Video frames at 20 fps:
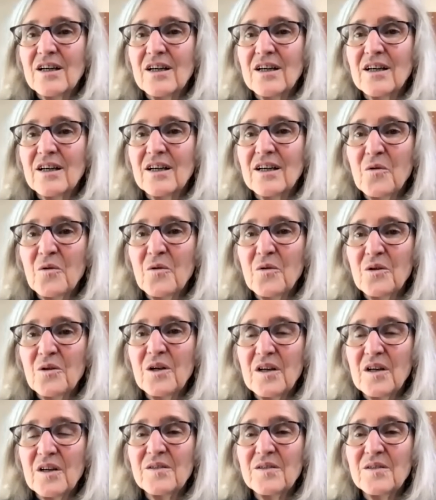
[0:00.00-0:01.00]

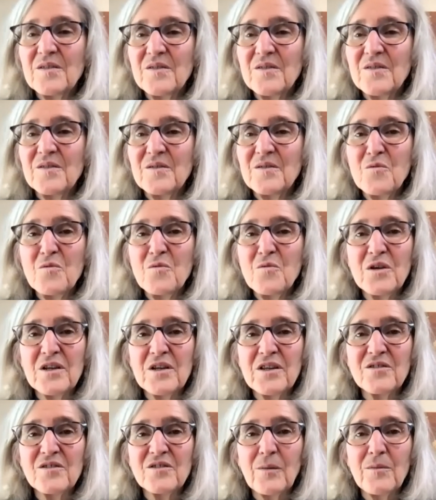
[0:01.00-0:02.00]

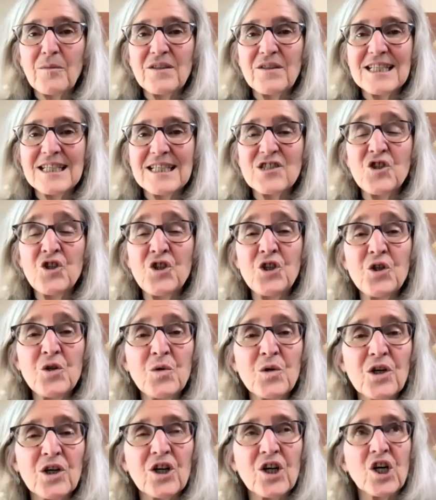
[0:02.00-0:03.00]
With some of these
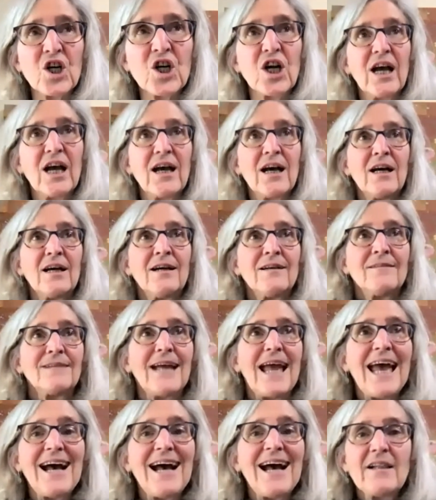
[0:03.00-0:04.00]
newer
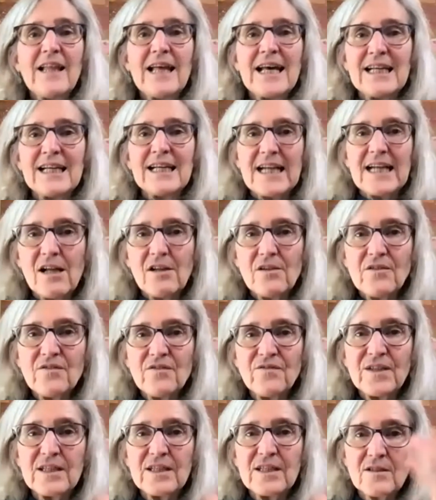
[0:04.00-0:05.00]
allied health
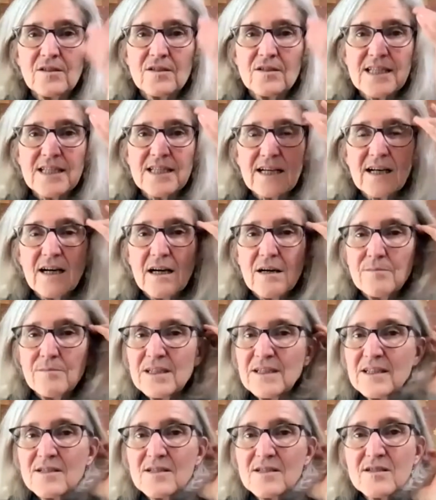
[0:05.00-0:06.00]
fields that come in,
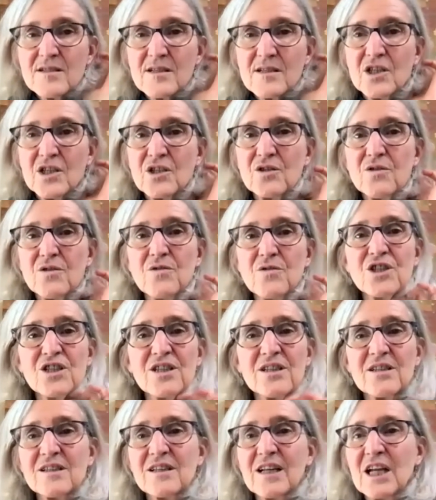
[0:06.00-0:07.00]
this is a huge and
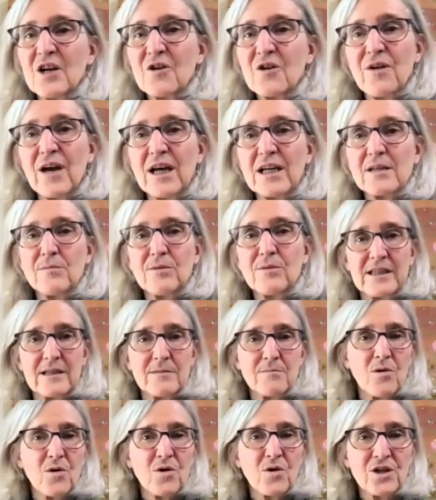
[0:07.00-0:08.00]
an incredibly
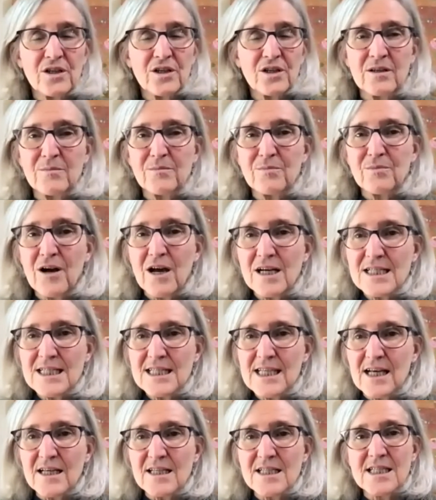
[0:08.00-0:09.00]
important
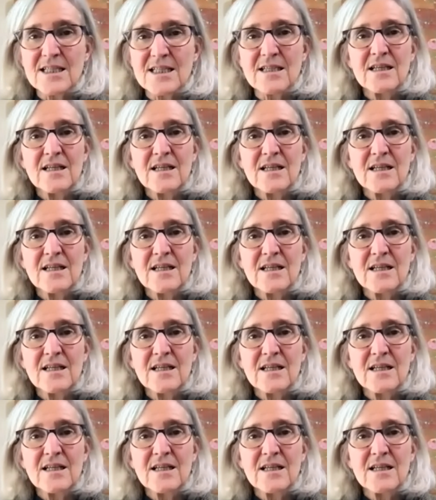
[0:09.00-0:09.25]
process.